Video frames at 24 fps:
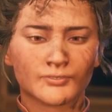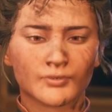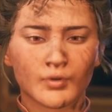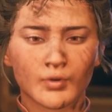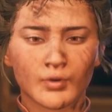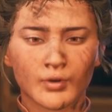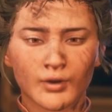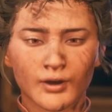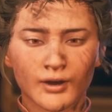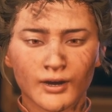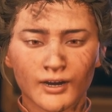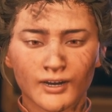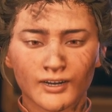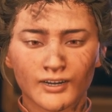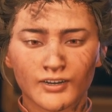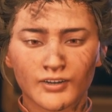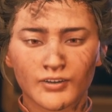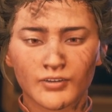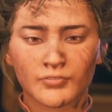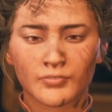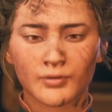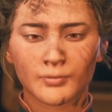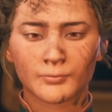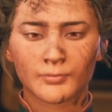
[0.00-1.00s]
so I
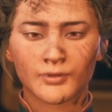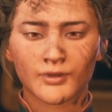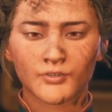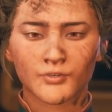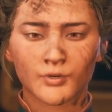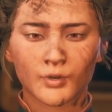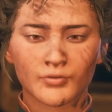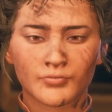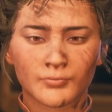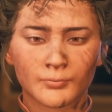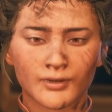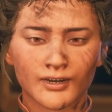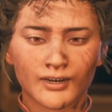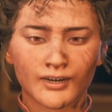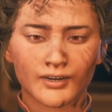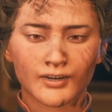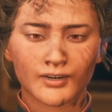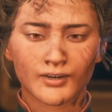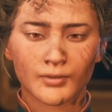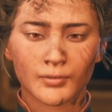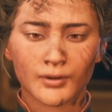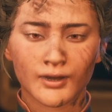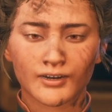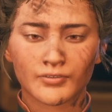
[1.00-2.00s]
have the pleasure of
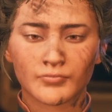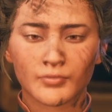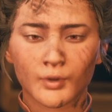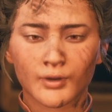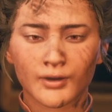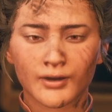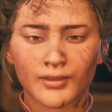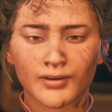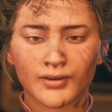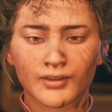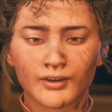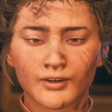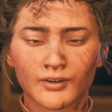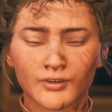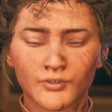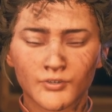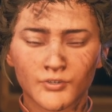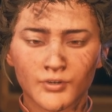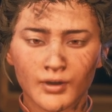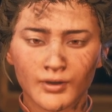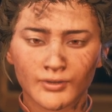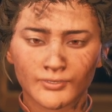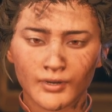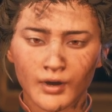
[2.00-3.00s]
making life or death
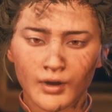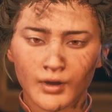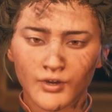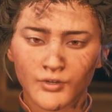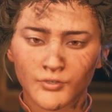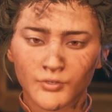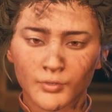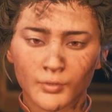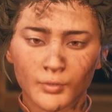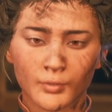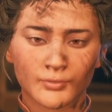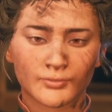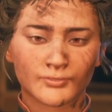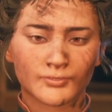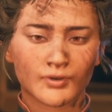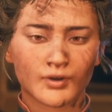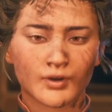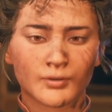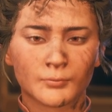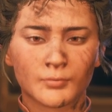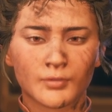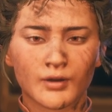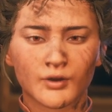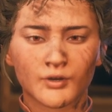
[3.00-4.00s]
decisions on a
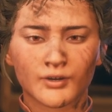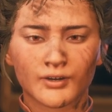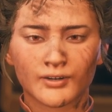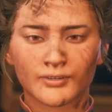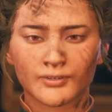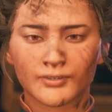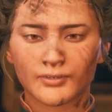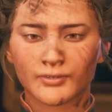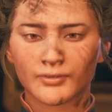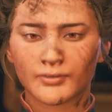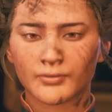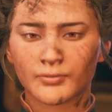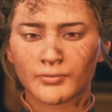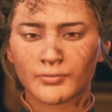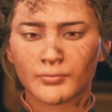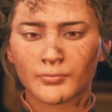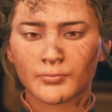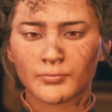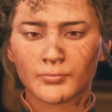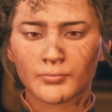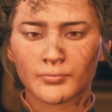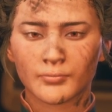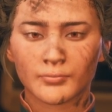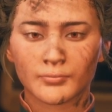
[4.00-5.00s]
shoestring budget.
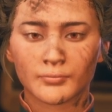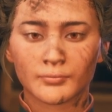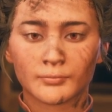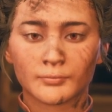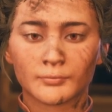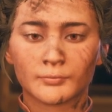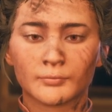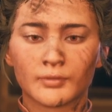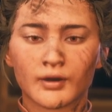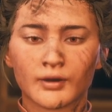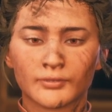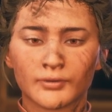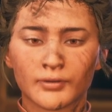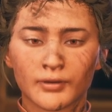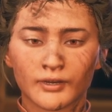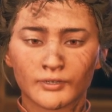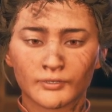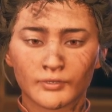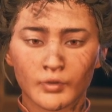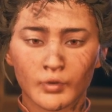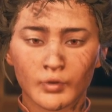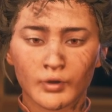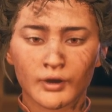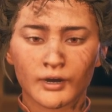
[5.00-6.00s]
Plus,
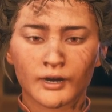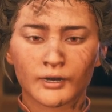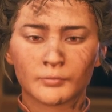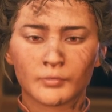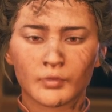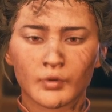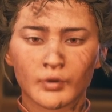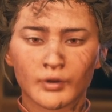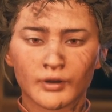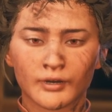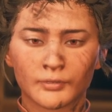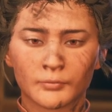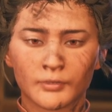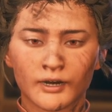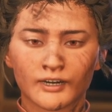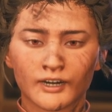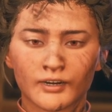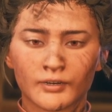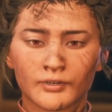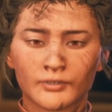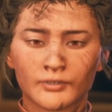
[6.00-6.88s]
there's no time to train my